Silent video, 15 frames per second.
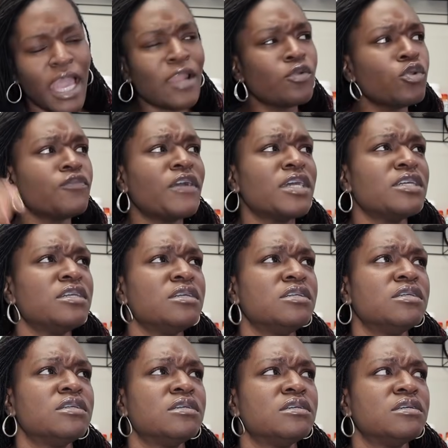I don't know
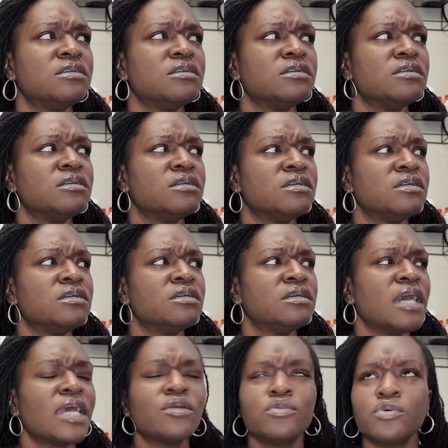
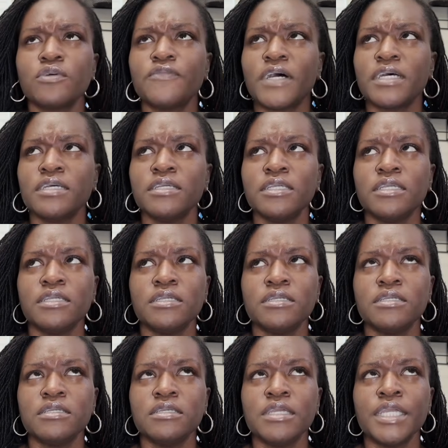if I
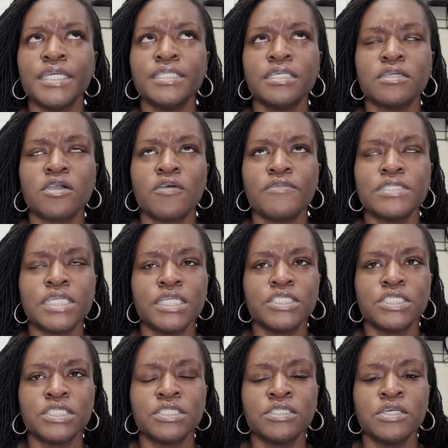ended the
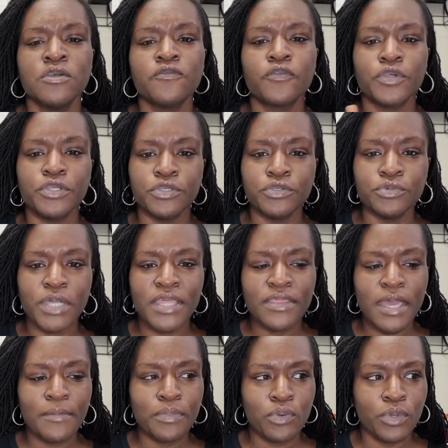conversation for you at
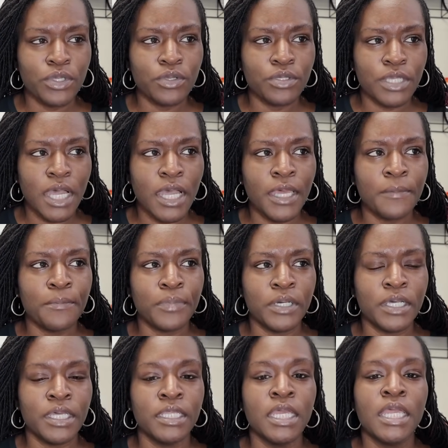that point or not,
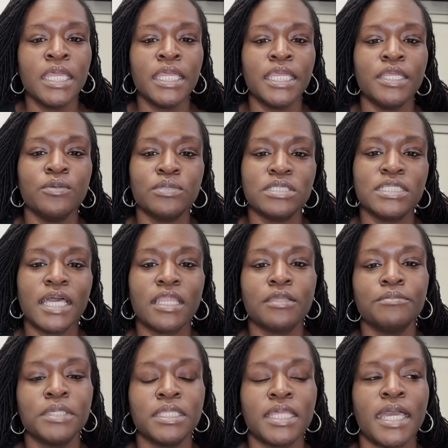but he was
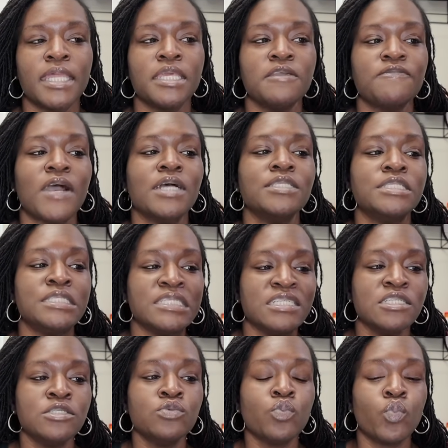telling me that if I
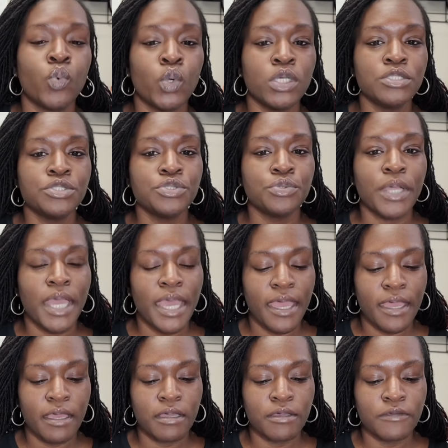did want to
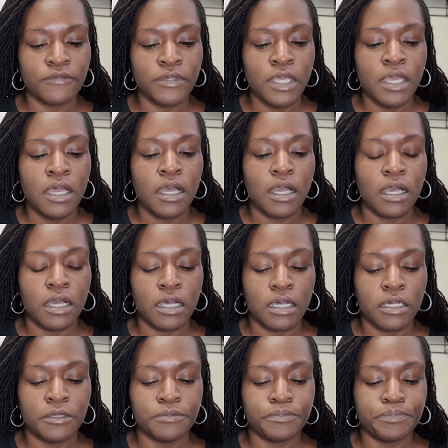have
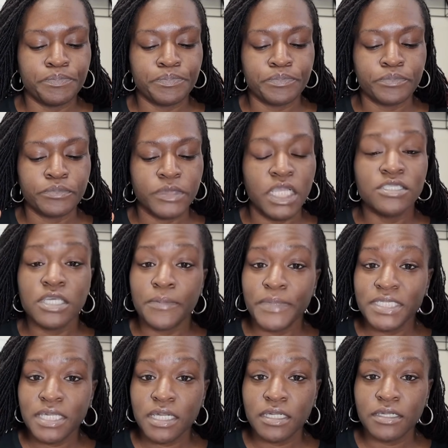a
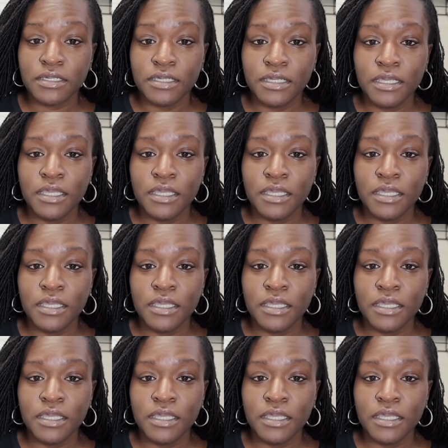tummy tuck,